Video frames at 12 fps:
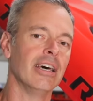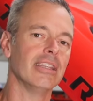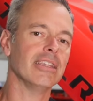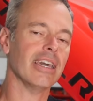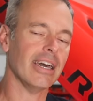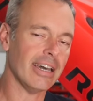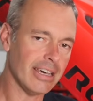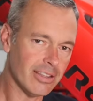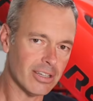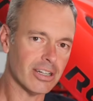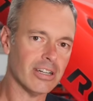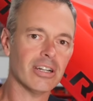The
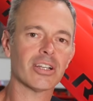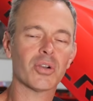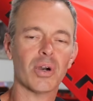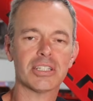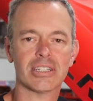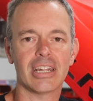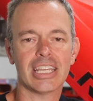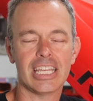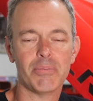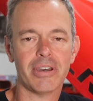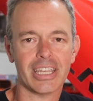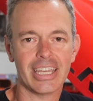other question I
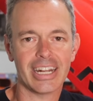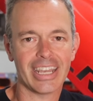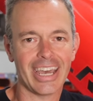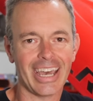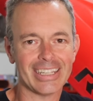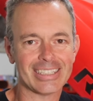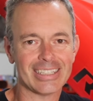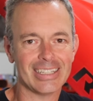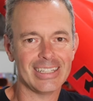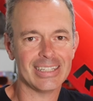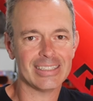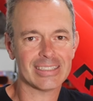keep getting asked
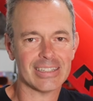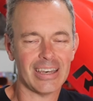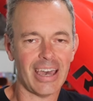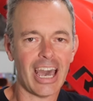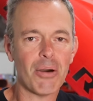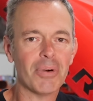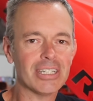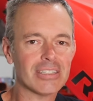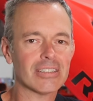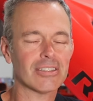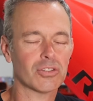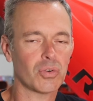is, how much
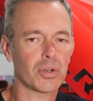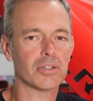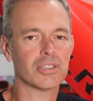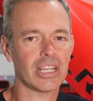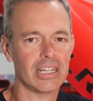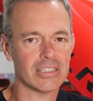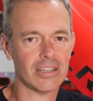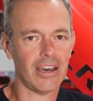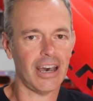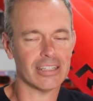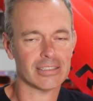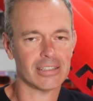does an oil change
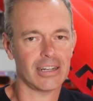cost?